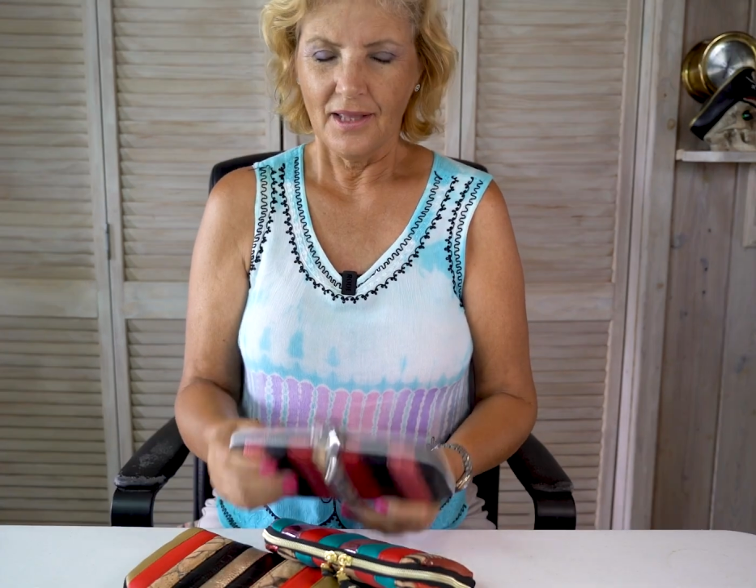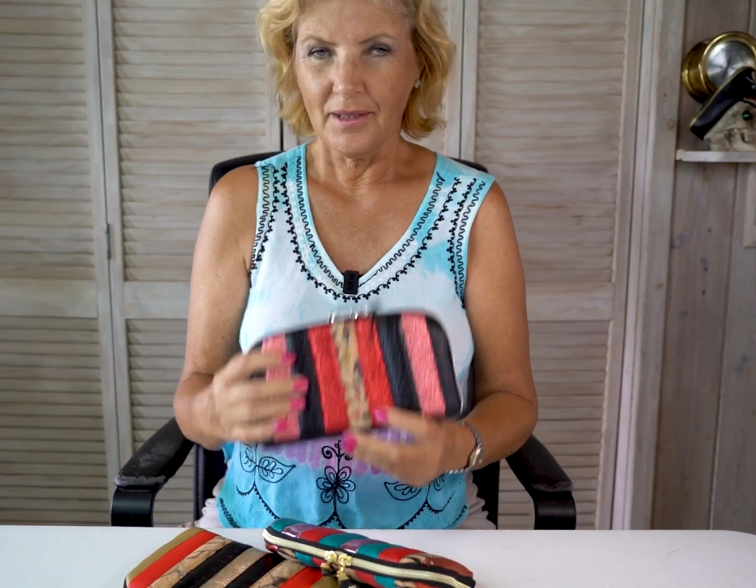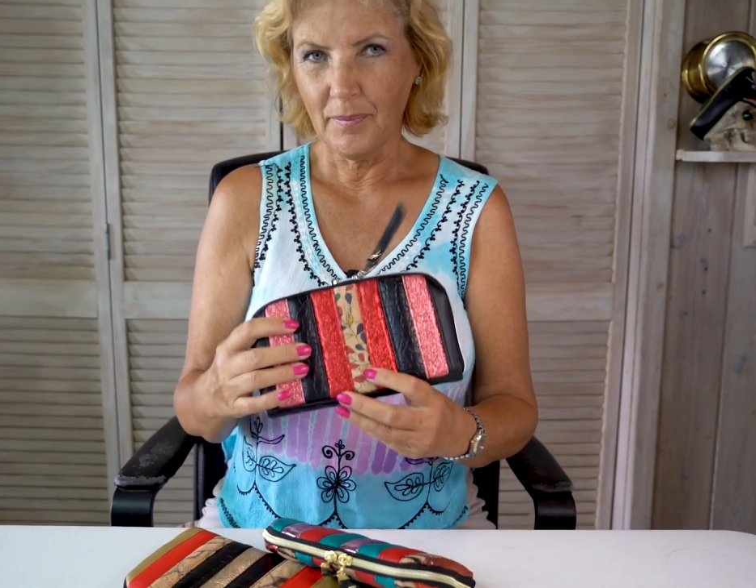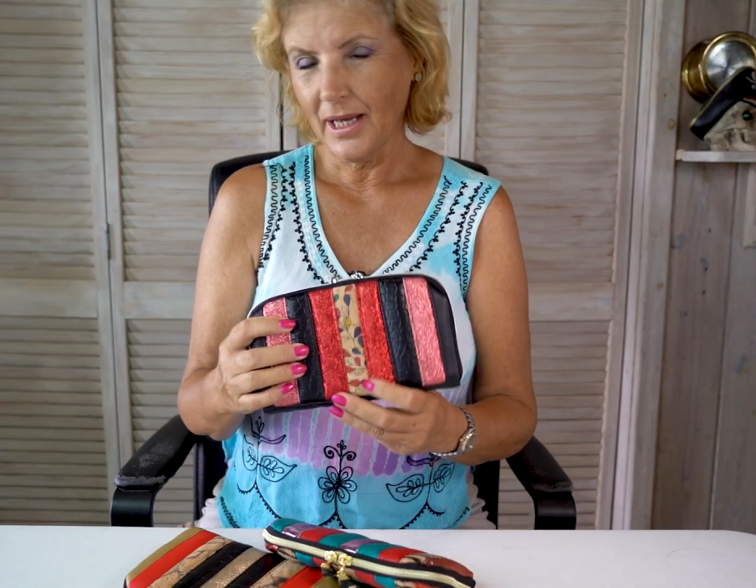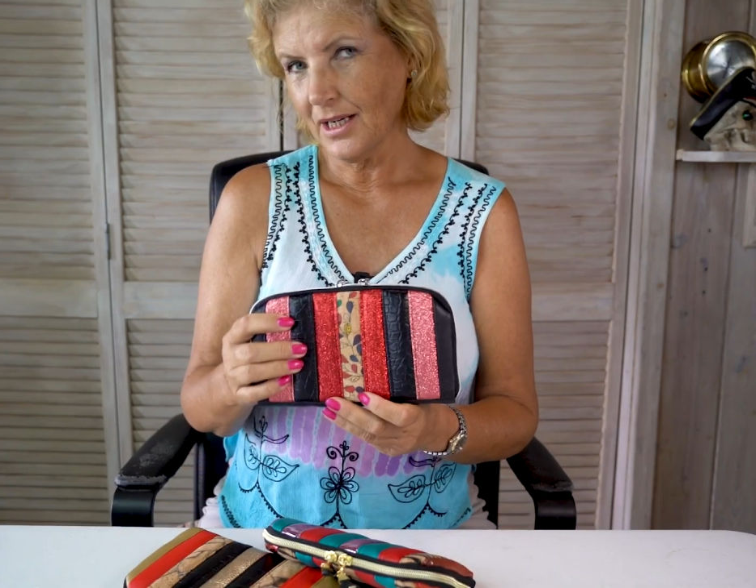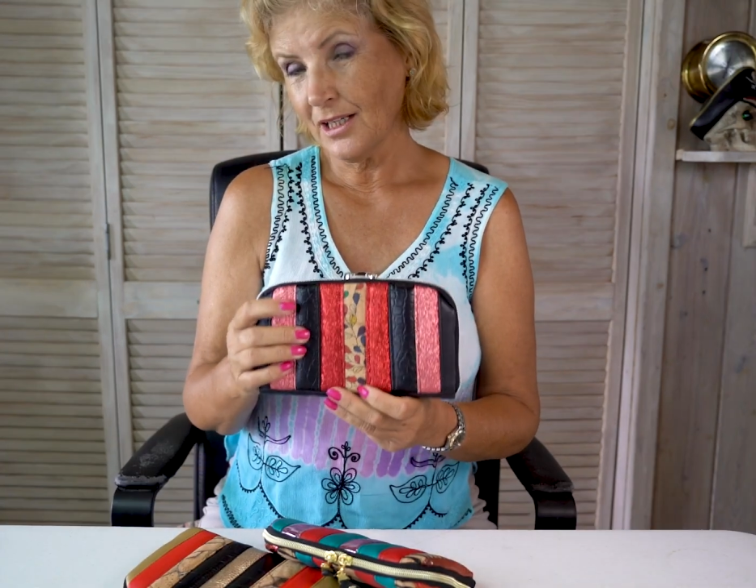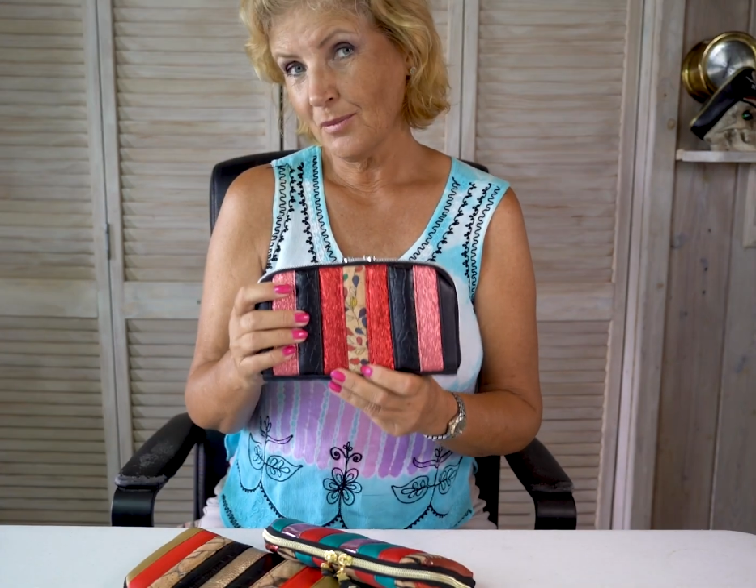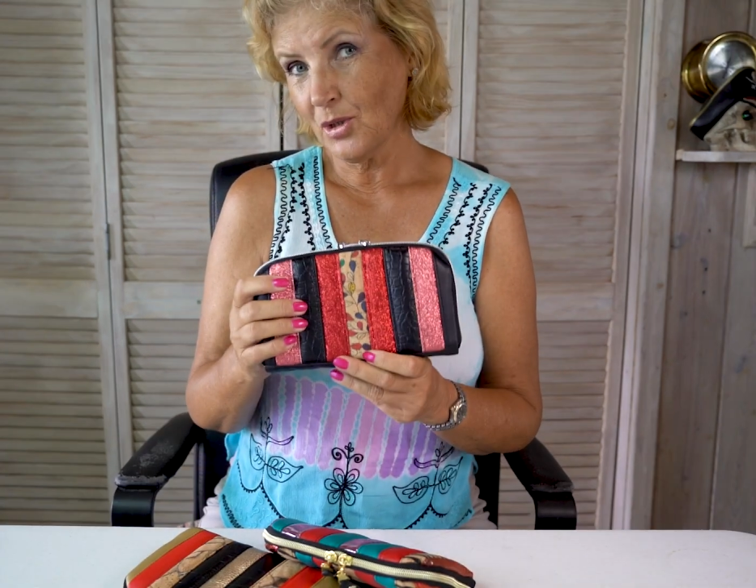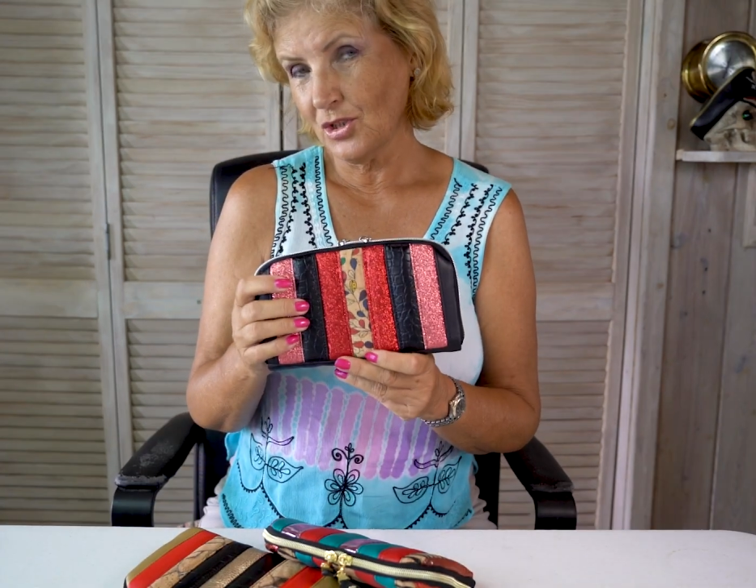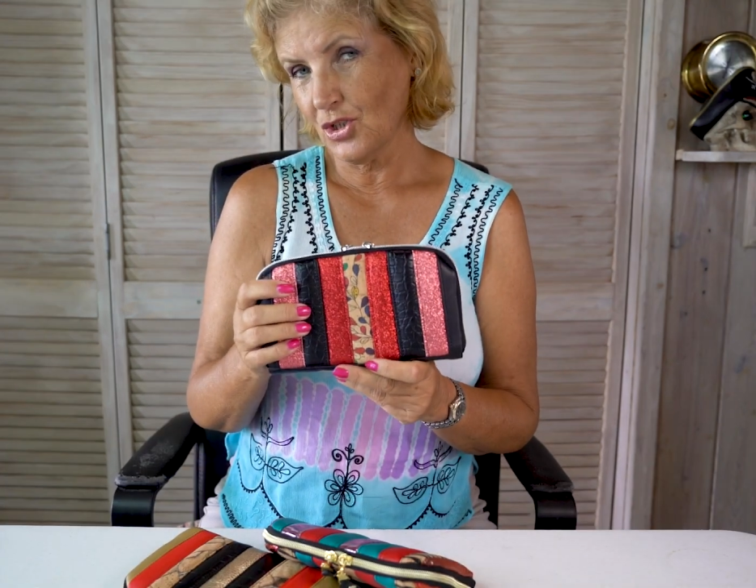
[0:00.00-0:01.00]
The pattern
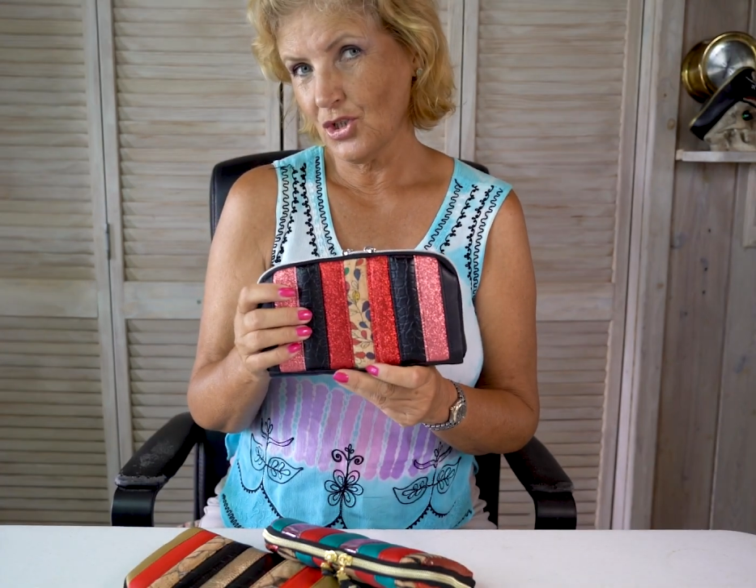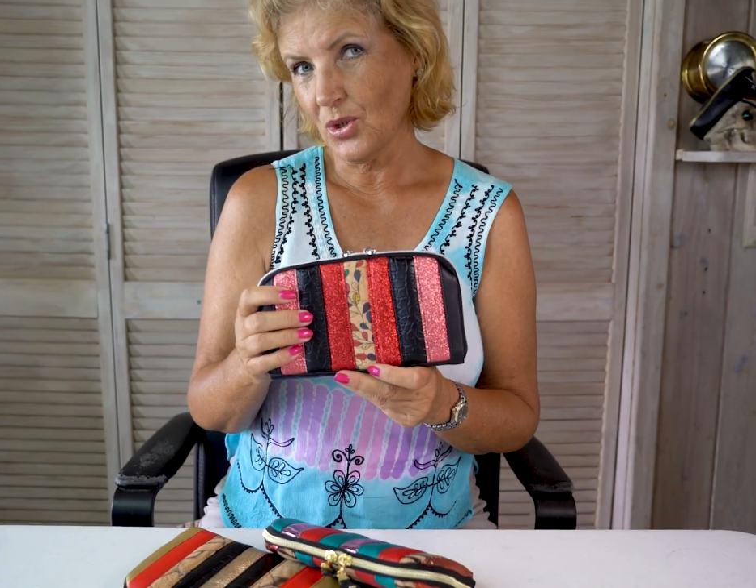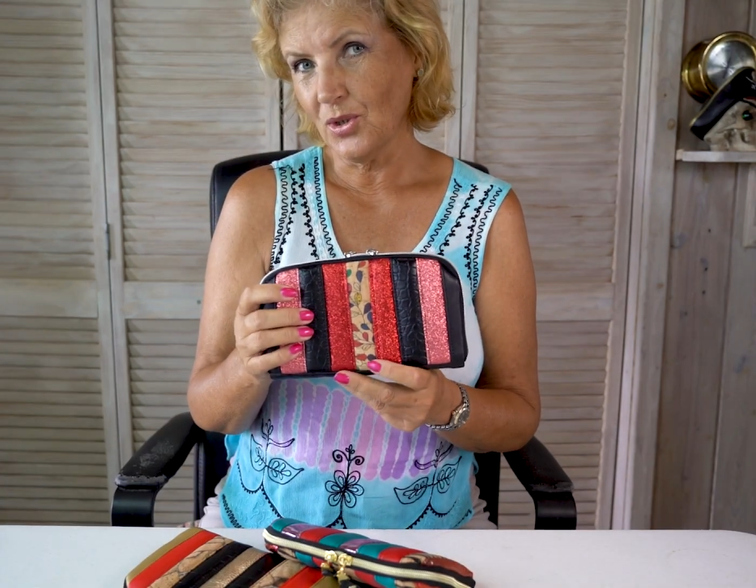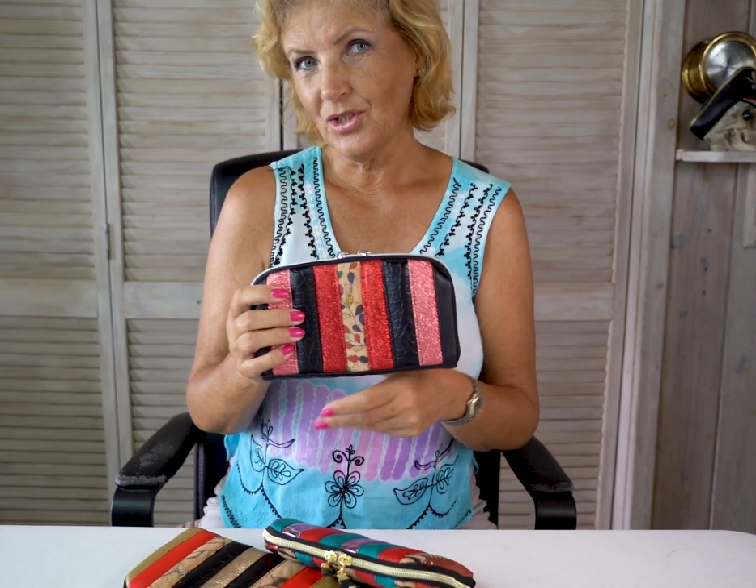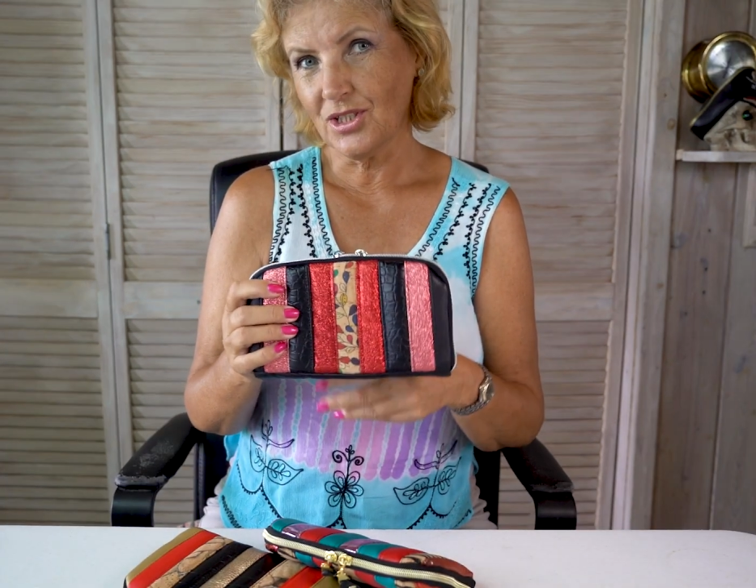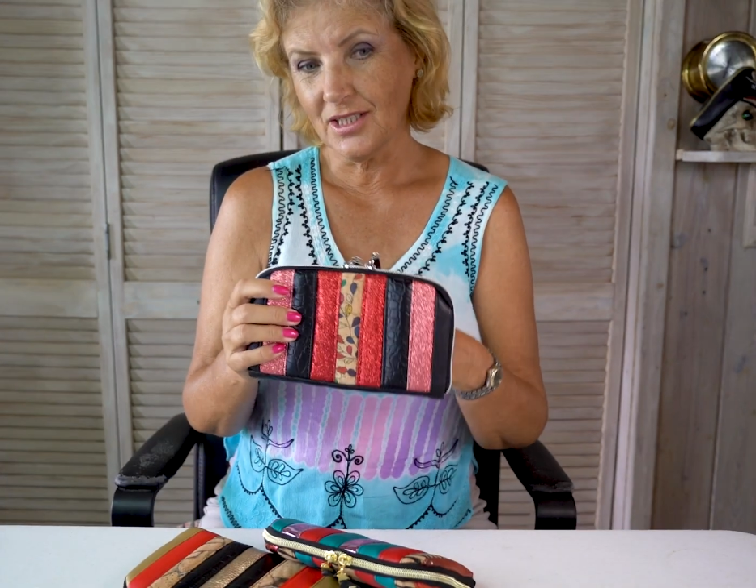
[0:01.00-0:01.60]
I'm going to show you